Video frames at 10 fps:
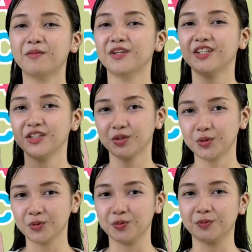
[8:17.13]

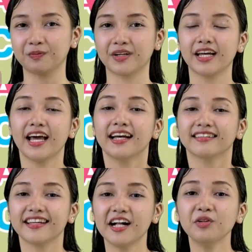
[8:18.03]
number 2.
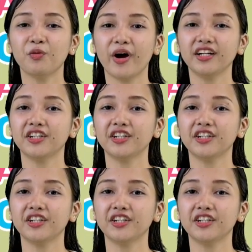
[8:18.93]
Tell